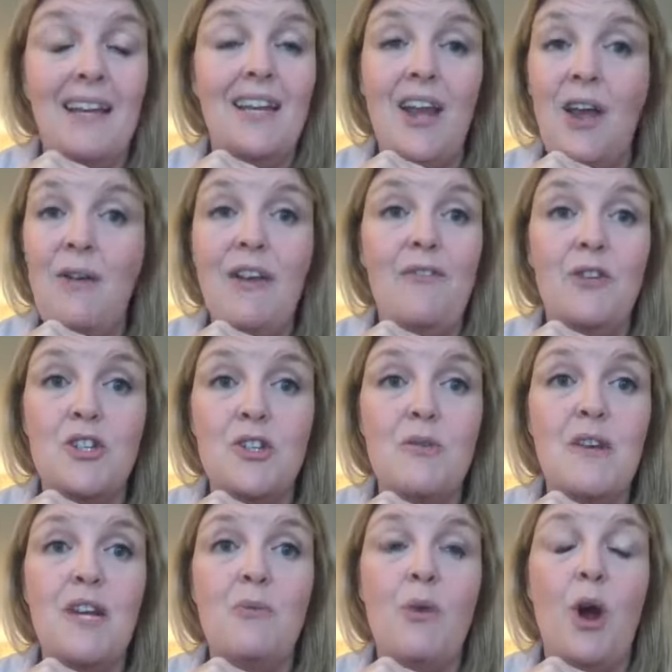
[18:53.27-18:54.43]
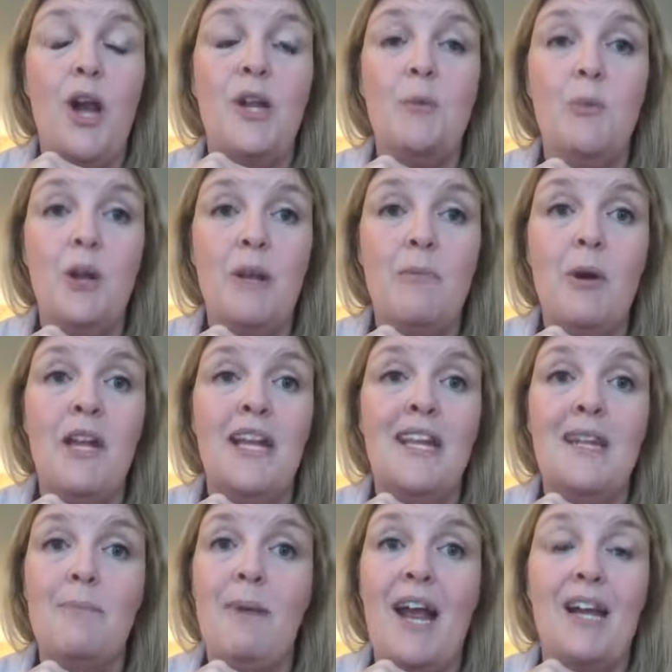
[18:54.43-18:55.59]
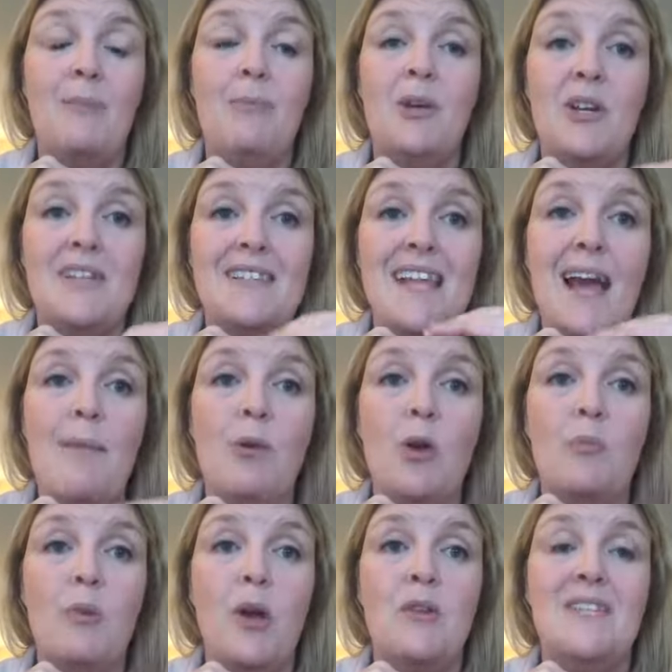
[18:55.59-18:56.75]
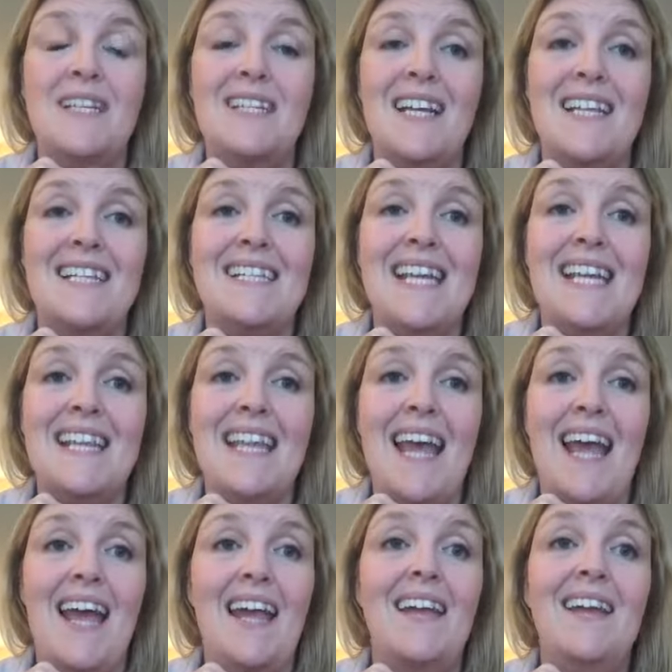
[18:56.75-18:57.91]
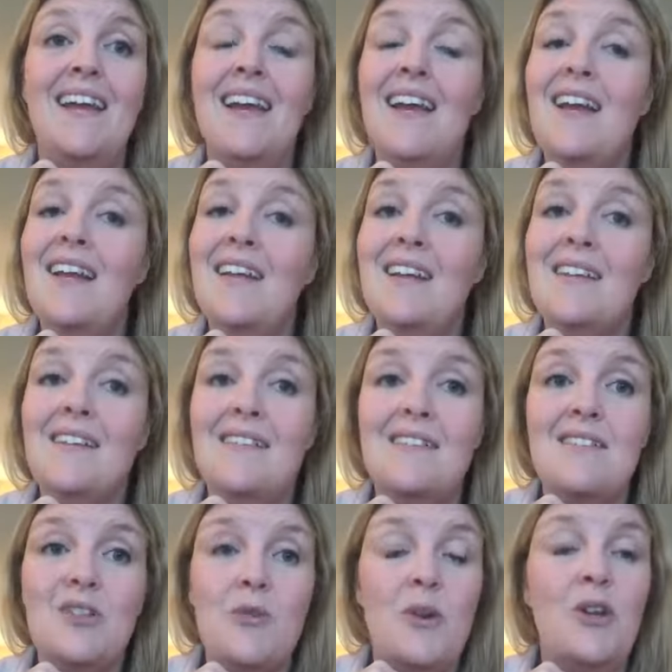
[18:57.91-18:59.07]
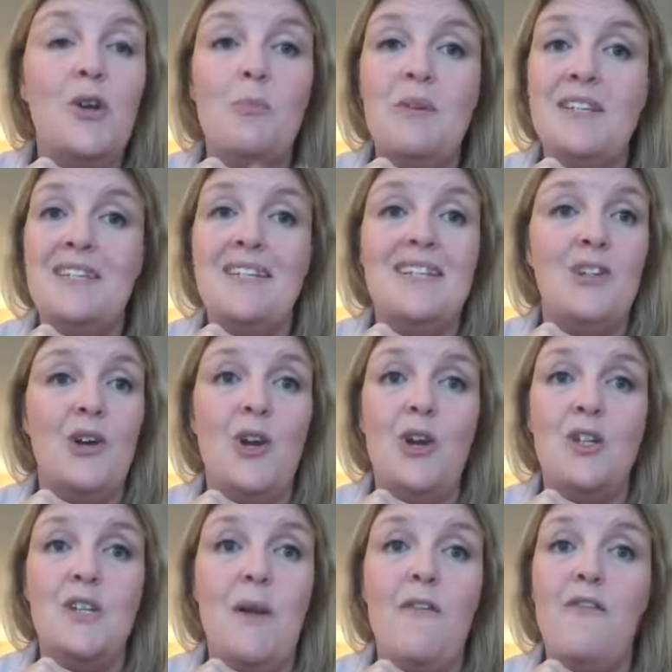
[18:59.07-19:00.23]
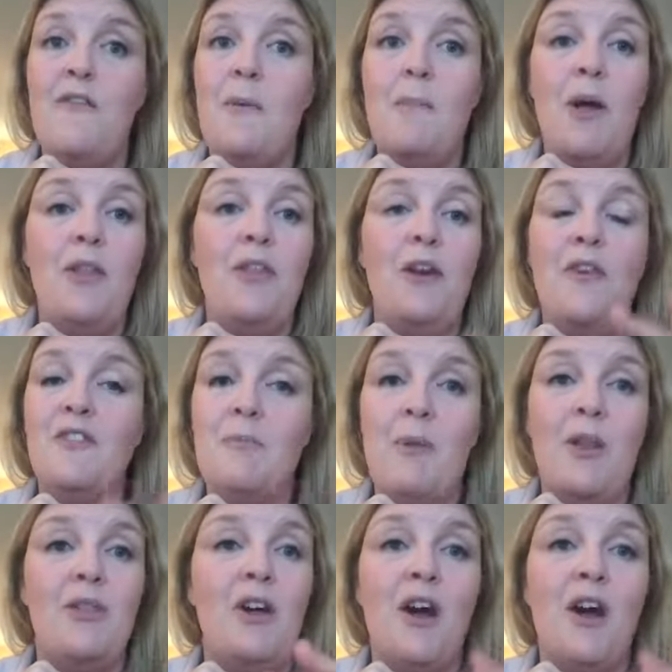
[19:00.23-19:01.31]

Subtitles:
You know, if you're doing it right, you're putting money in the bank, because that blog post is going to sit there doing your business good for month after month